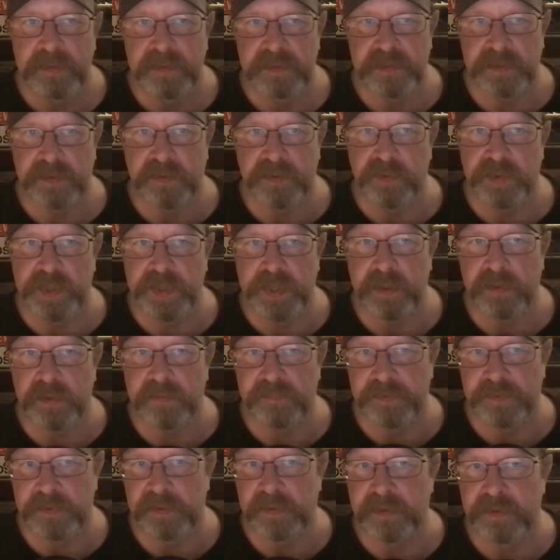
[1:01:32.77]
0
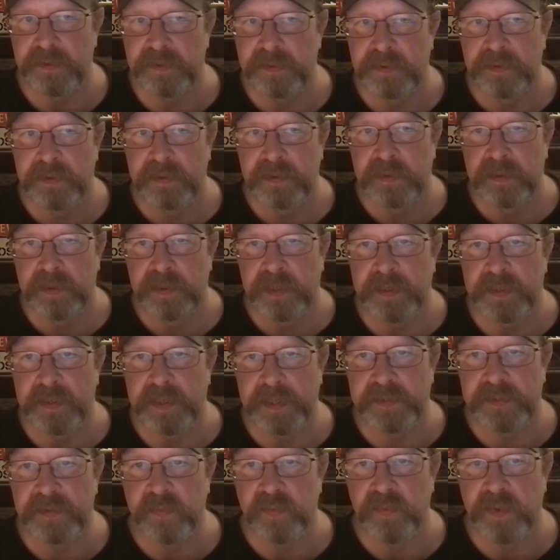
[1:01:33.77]
Kelvin. And
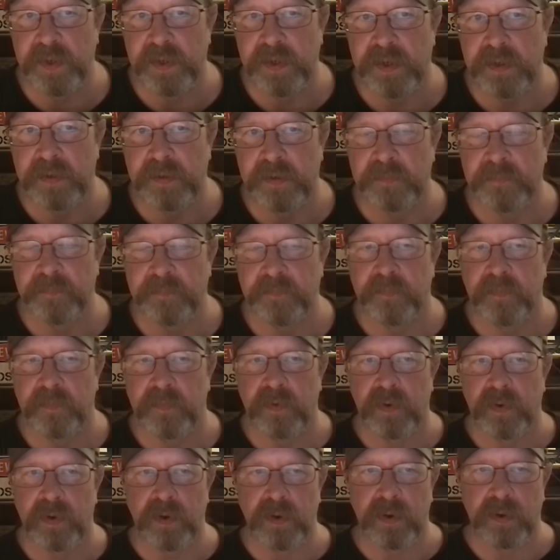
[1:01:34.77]
that's where
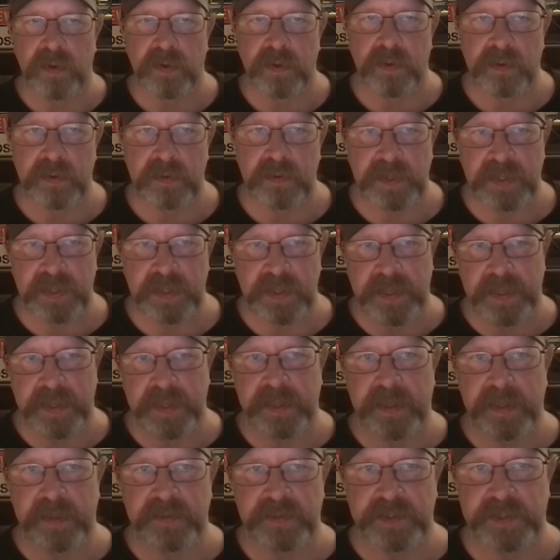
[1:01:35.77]
all
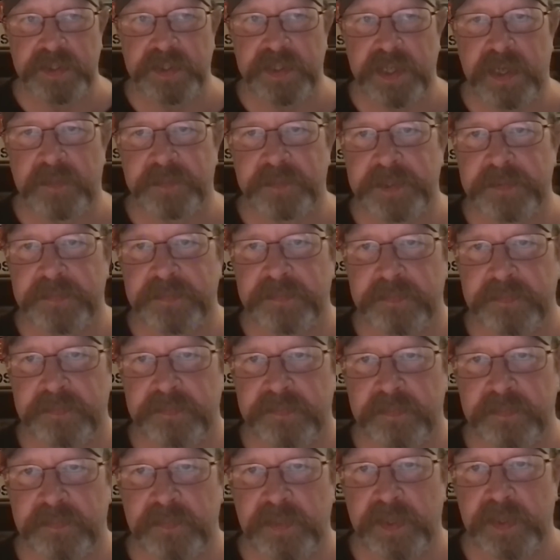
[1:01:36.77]
kinetic energy stops.
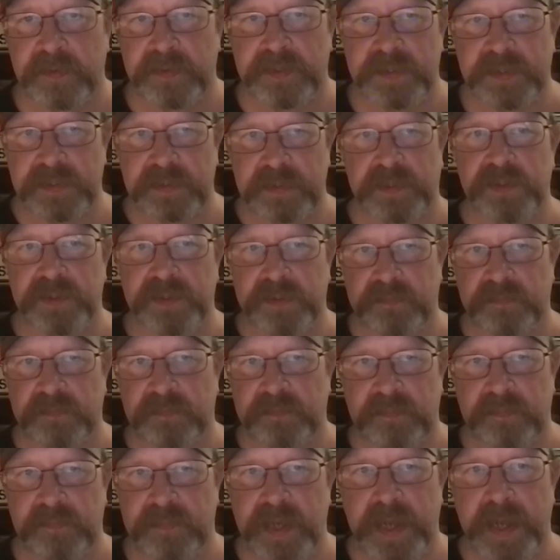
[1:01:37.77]
You know, it's just
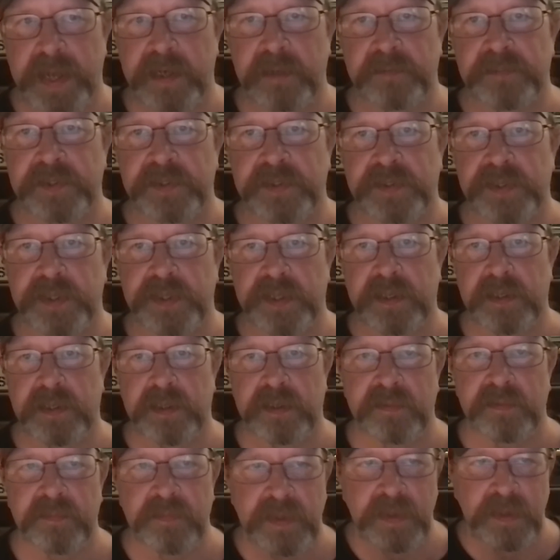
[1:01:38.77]
atoms are sitting
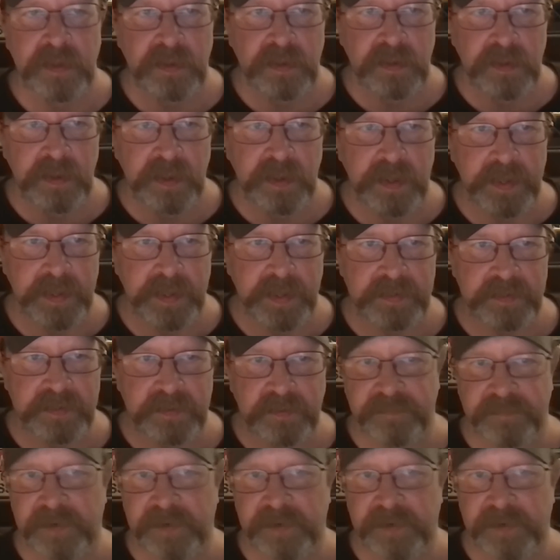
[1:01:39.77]
there, and it's their